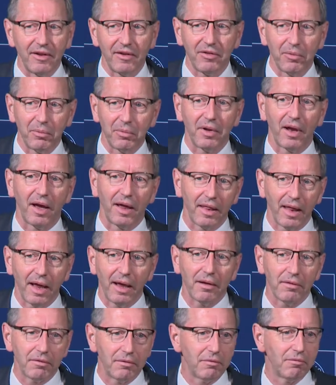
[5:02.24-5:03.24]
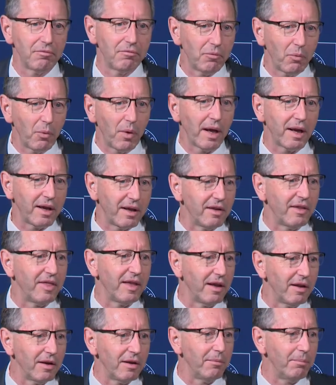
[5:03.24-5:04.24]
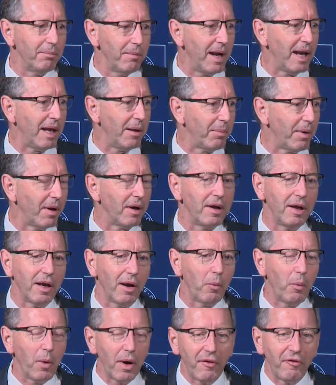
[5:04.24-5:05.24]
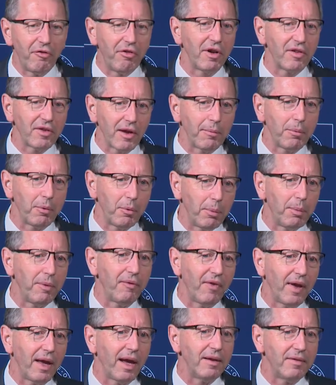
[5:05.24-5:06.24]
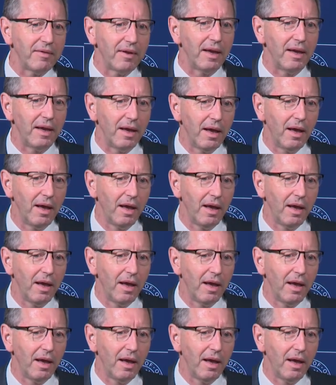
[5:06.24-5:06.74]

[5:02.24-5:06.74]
systems like that? Well, I can think of many, but you know, one, for example, would be VAT.